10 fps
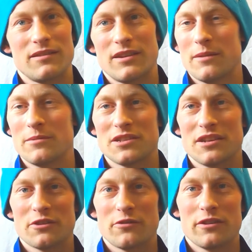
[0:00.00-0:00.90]
Edmonton
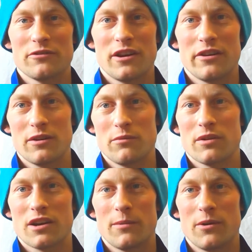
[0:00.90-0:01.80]
and greater area will
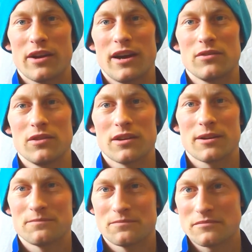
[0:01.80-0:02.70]
come out, have a look,
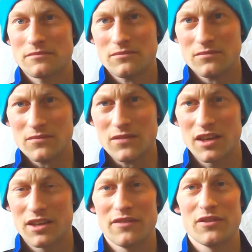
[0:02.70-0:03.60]

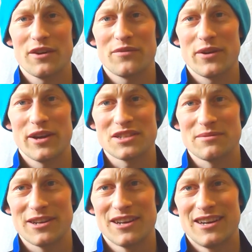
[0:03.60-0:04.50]
give you that free
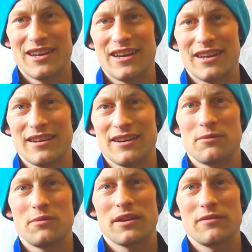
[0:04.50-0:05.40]
estimate, and
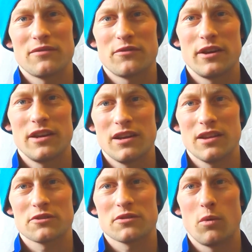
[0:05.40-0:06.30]
we'll give you a free
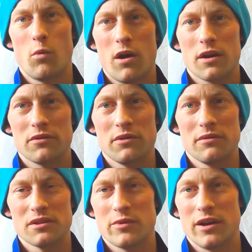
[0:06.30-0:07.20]
electrical
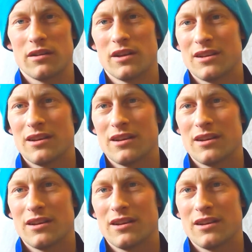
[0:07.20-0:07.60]
walkthrough as well.